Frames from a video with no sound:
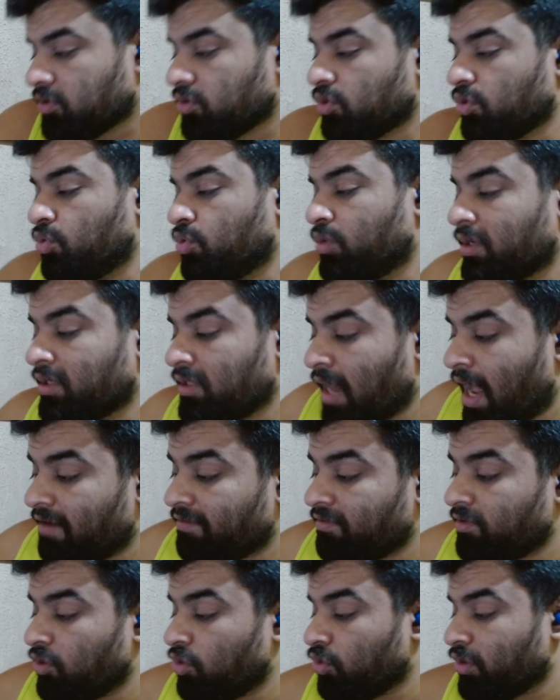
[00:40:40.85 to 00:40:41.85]
So you can
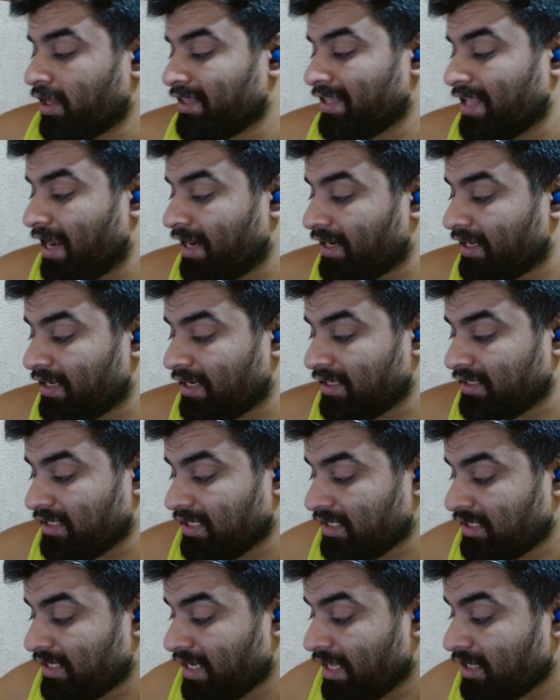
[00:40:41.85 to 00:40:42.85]
have a look at that and it
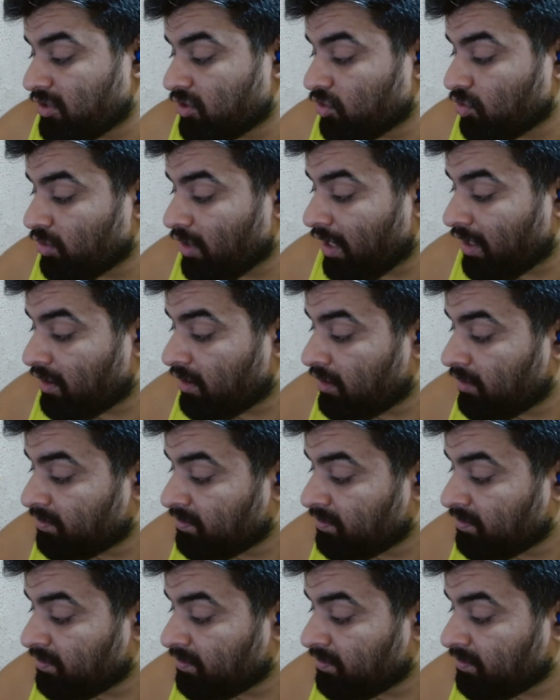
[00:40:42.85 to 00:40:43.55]
just tells you that.